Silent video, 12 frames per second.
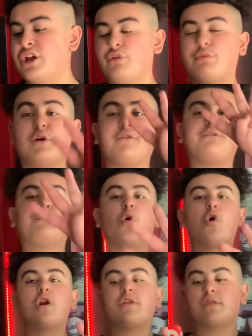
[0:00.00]
The
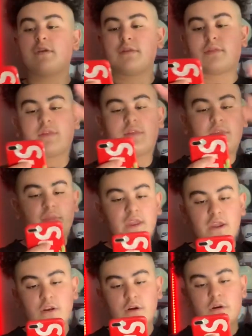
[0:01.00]
fourth
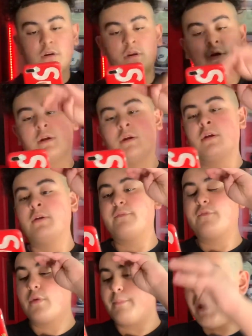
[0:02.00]
sneaker
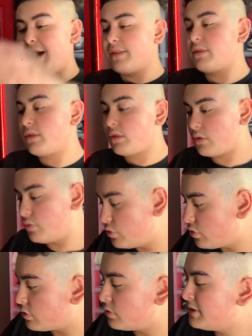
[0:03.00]
for back to
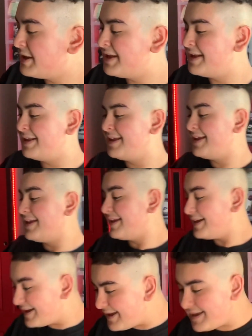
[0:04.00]
school
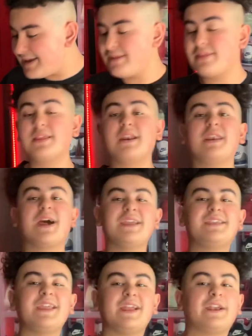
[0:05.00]
is the
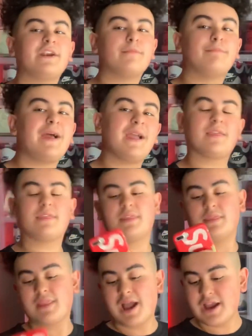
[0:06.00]
Nike Air Max
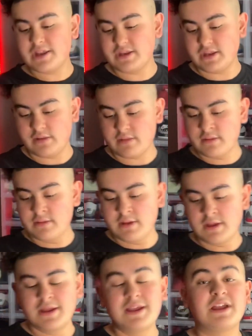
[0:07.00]

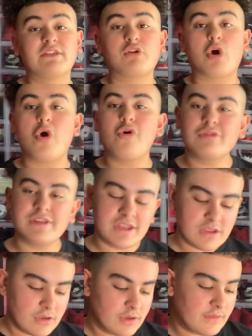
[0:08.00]
90s.
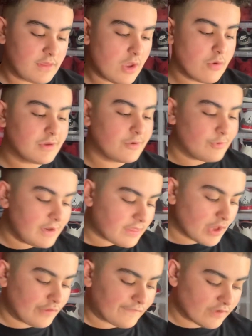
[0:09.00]
They only
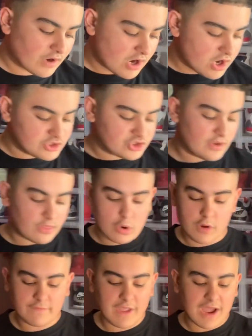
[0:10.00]
retail for
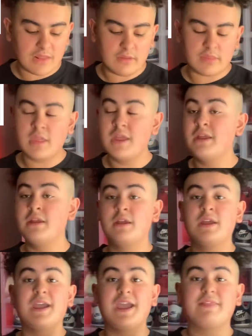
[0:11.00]
$112,
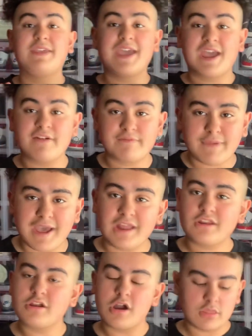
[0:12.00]
and they have
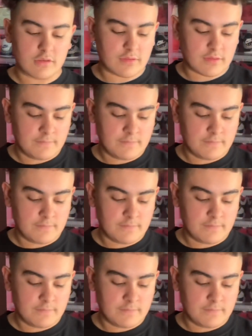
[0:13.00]
mad colors.